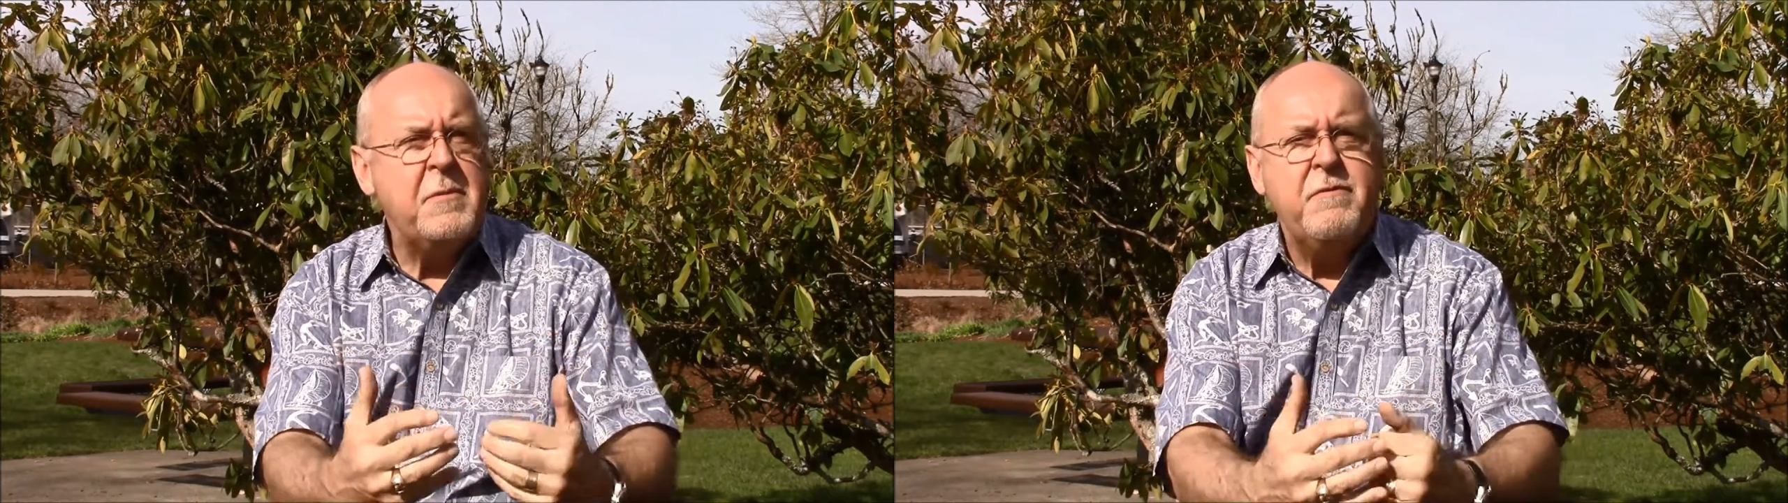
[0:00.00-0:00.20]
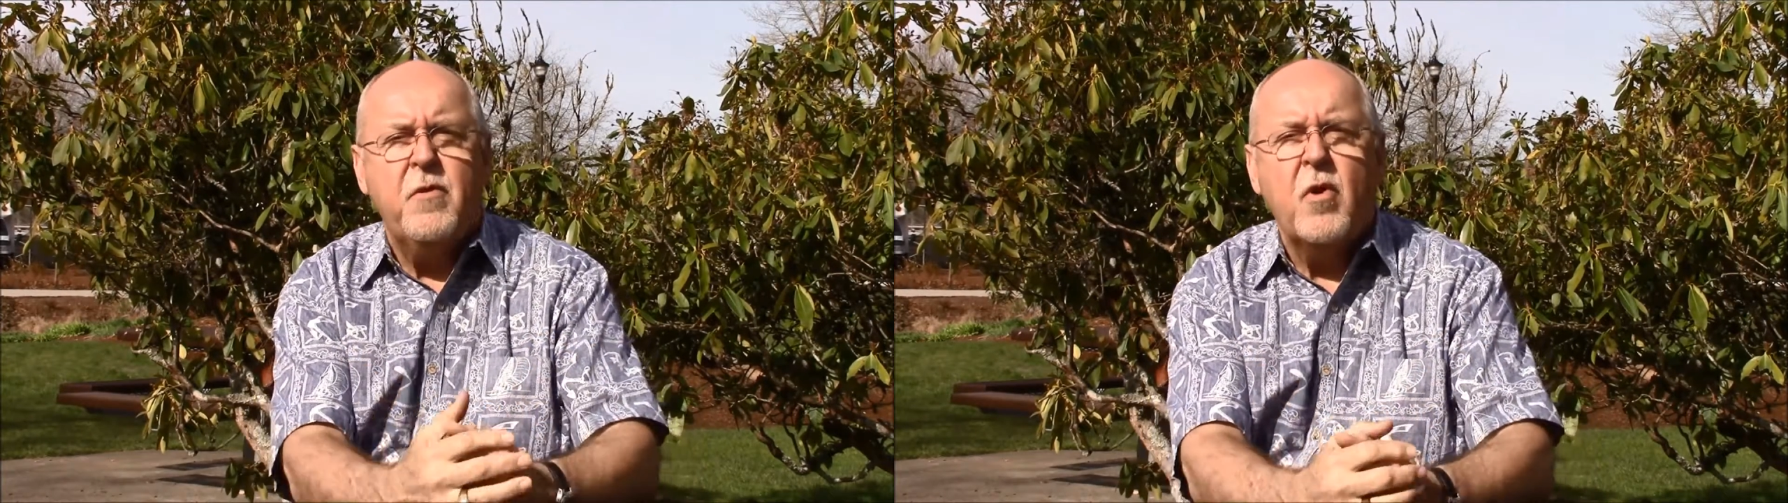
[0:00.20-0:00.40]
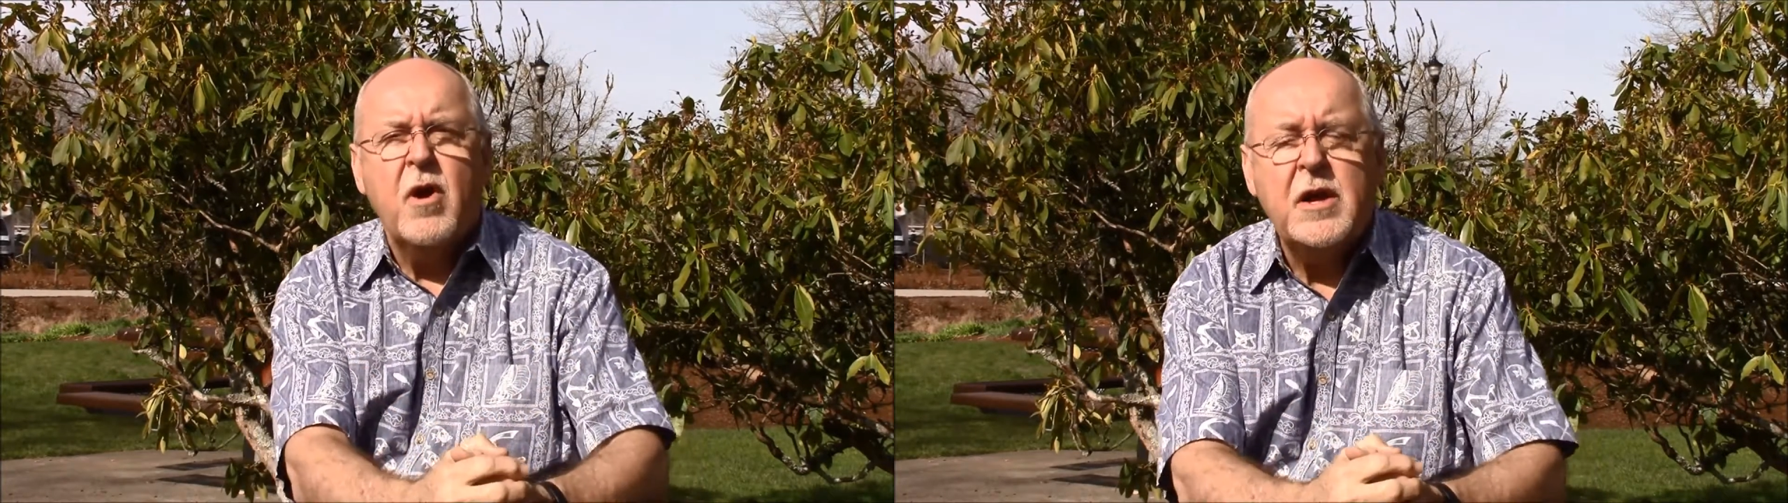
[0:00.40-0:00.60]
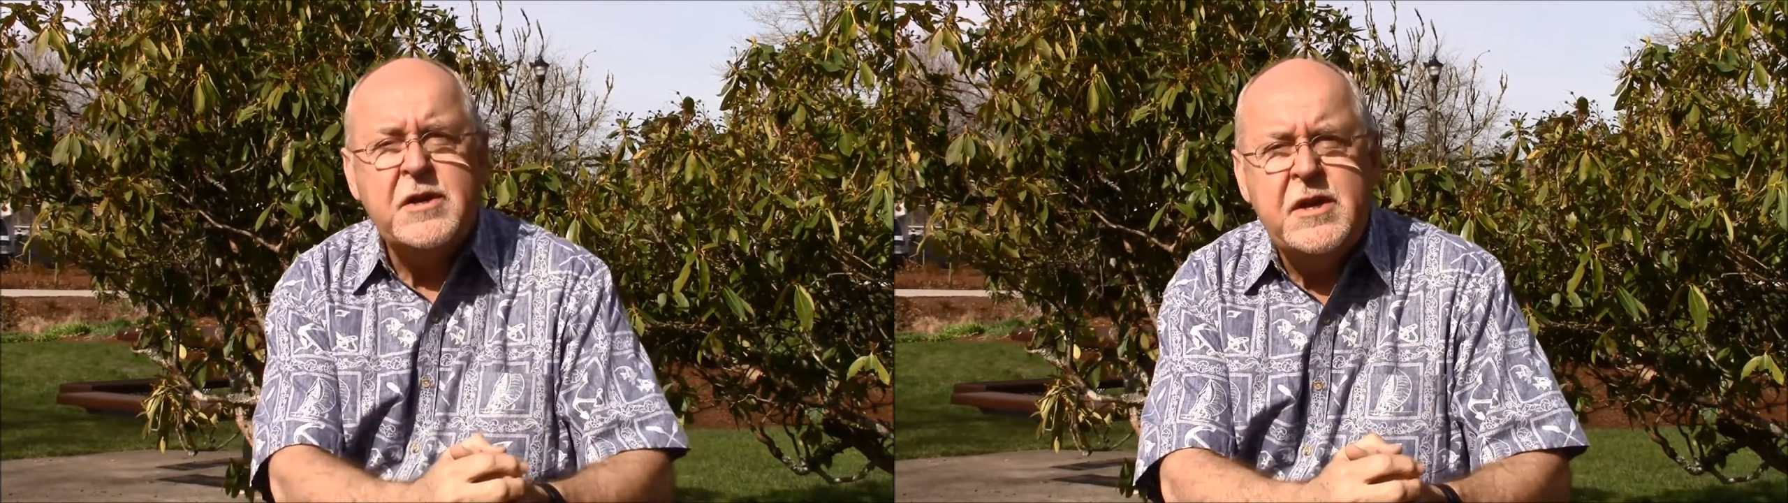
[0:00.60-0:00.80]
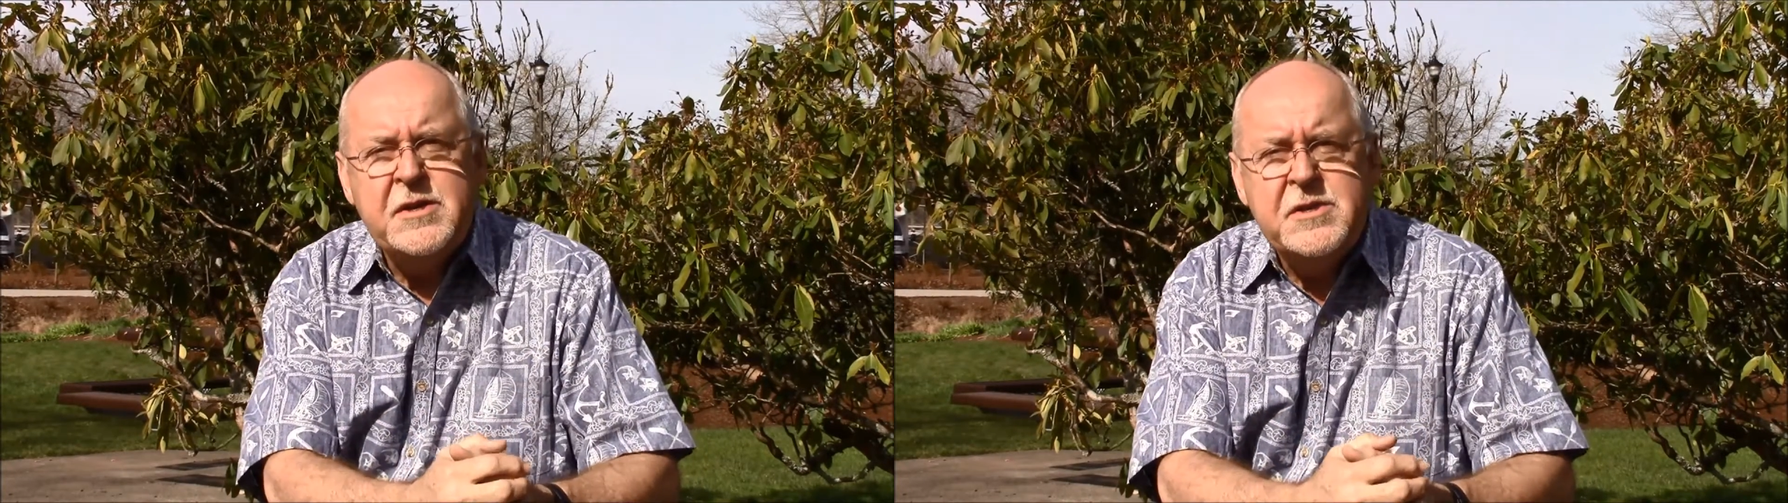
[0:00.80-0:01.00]
before
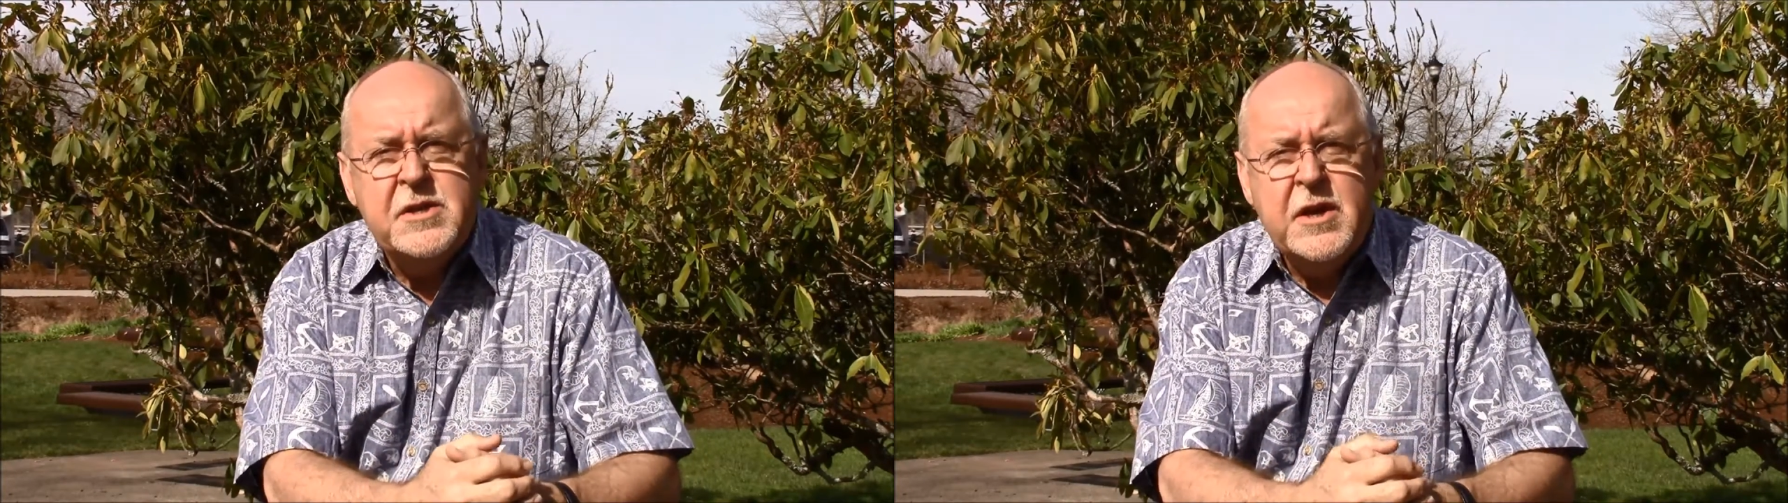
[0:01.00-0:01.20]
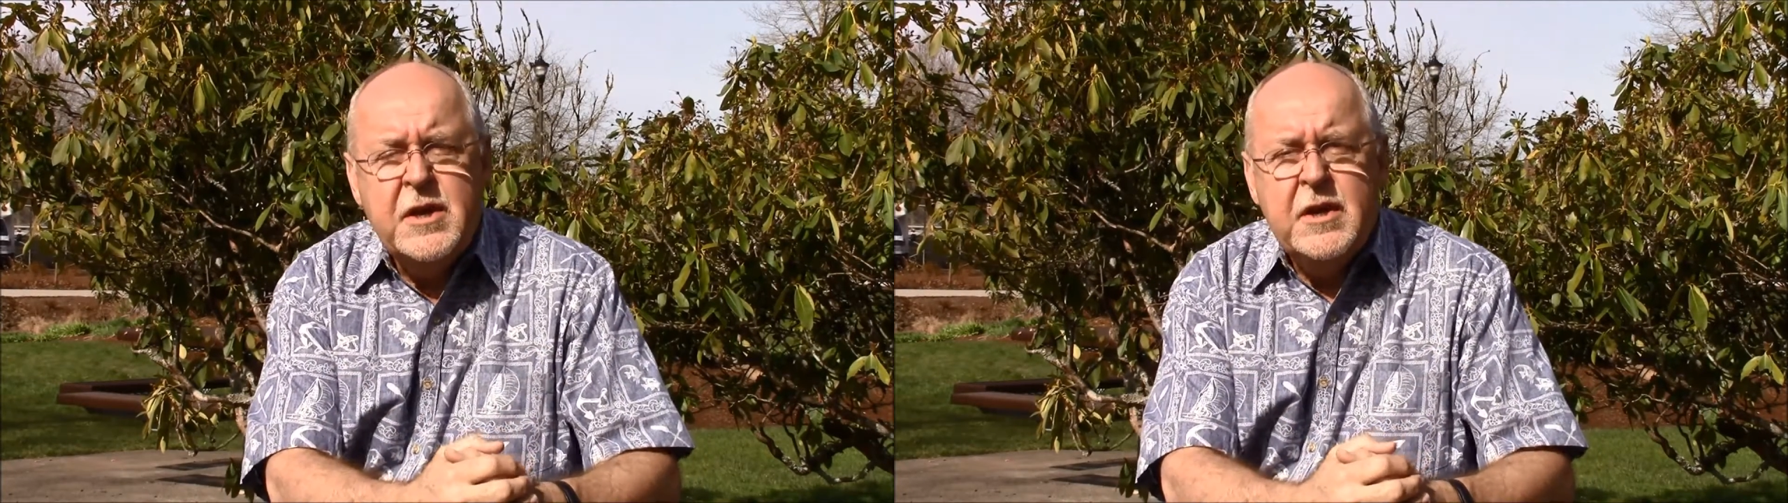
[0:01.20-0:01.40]
on these